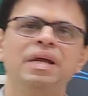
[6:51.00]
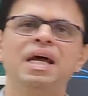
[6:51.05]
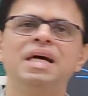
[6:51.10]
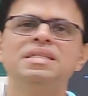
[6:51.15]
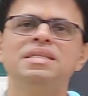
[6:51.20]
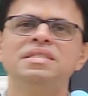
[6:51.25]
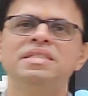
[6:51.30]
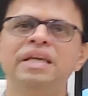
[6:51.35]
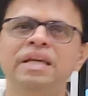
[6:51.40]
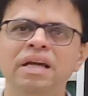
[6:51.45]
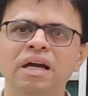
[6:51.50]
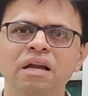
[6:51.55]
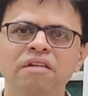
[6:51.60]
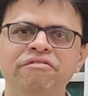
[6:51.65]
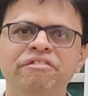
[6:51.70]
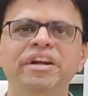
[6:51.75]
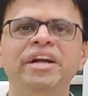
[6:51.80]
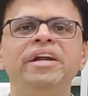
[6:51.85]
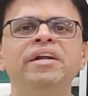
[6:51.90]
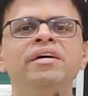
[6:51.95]
well as a single
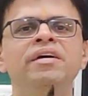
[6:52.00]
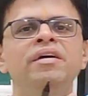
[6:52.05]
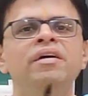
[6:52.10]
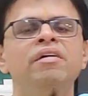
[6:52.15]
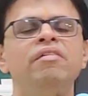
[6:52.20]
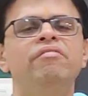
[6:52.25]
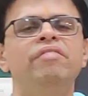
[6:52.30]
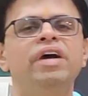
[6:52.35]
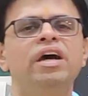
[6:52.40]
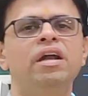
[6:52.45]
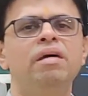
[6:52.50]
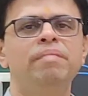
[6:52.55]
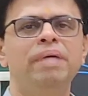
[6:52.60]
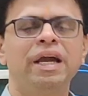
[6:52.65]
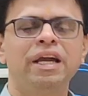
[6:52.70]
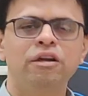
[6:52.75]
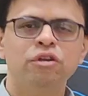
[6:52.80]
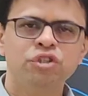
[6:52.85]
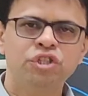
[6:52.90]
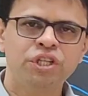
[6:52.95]
feed where a
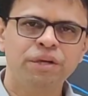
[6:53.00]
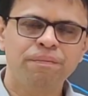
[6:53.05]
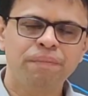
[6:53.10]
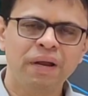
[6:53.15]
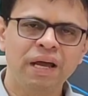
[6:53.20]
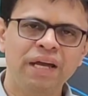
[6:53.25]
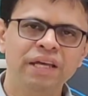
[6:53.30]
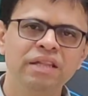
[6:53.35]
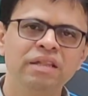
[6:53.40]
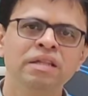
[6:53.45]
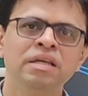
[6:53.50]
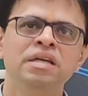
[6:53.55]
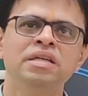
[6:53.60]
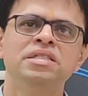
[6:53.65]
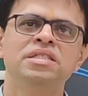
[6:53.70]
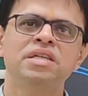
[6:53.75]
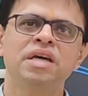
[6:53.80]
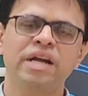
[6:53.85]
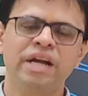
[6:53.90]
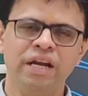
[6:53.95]
microstrip line
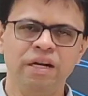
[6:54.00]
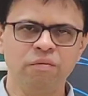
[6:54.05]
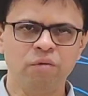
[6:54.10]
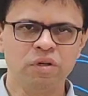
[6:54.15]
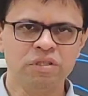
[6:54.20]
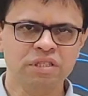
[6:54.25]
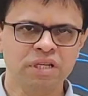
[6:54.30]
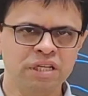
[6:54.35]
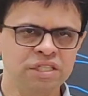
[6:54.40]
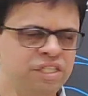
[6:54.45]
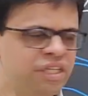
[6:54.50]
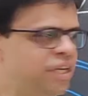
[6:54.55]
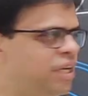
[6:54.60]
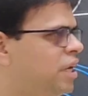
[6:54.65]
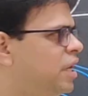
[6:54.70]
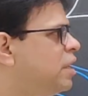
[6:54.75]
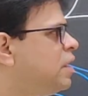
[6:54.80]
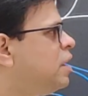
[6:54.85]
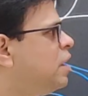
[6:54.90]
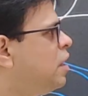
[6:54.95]
circuit was
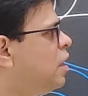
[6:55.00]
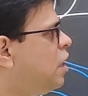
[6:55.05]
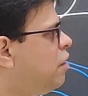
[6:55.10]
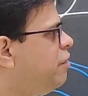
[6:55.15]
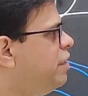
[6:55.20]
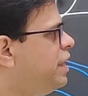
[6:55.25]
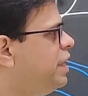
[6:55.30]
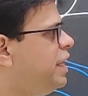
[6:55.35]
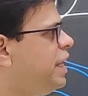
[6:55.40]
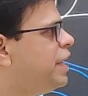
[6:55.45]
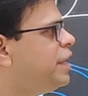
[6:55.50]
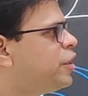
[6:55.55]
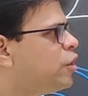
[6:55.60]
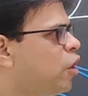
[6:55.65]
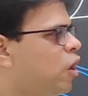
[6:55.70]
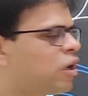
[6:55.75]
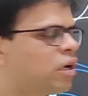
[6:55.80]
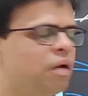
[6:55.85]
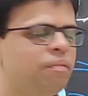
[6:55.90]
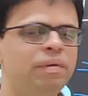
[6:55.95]
considered. We did
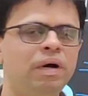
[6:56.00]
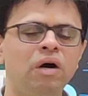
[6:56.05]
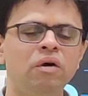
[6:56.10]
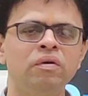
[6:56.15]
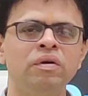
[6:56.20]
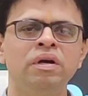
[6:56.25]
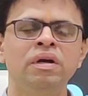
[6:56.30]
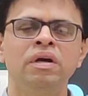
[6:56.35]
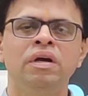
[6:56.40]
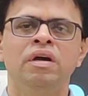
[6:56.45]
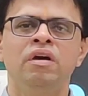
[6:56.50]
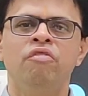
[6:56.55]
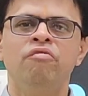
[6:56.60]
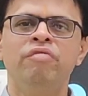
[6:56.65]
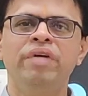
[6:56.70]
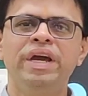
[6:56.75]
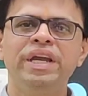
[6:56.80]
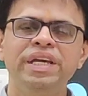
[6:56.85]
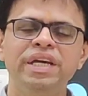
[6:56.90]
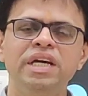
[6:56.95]
talk about
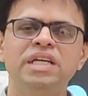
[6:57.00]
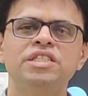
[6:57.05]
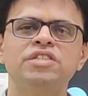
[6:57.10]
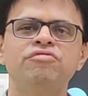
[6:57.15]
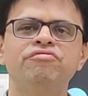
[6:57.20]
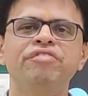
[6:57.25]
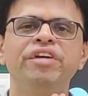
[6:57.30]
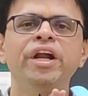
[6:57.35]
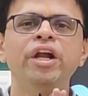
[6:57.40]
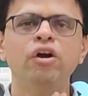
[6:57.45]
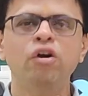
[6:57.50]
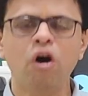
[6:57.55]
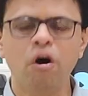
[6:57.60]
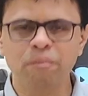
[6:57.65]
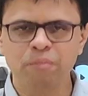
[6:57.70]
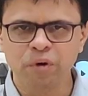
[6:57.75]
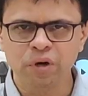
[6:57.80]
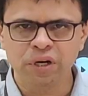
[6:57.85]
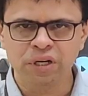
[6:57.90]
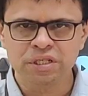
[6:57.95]
various field
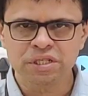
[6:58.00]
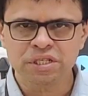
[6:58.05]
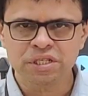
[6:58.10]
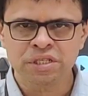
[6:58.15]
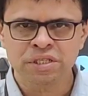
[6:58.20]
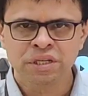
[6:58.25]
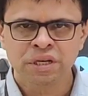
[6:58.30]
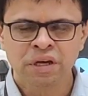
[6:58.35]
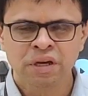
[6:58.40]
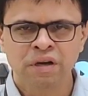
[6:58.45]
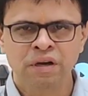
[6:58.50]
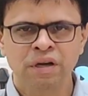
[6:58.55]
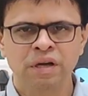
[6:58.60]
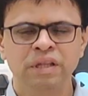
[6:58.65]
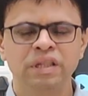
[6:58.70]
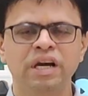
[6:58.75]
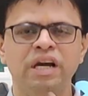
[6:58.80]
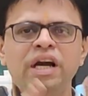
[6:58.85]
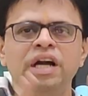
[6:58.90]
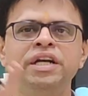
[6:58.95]
components,
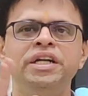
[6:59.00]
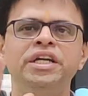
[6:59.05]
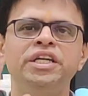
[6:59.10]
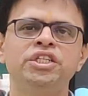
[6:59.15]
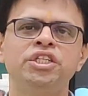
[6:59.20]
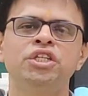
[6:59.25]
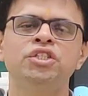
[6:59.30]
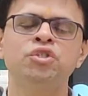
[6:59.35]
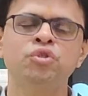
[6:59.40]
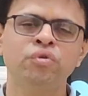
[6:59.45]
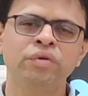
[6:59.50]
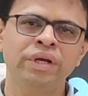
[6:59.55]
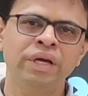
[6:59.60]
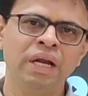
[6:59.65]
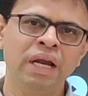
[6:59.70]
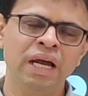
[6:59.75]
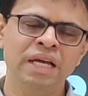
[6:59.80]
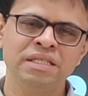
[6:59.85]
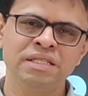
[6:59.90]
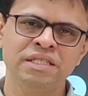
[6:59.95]
the conditions to
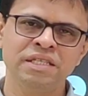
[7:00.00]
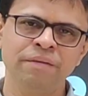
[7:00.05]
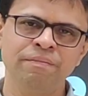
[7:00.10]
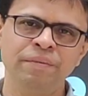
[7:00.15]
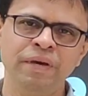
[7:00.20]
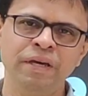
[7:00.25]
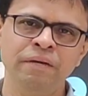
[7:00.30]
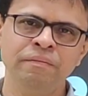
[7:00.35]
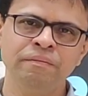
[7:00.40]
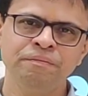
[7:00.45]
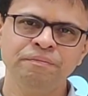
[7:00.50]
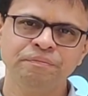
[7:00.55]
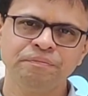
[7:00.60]
realize Cp,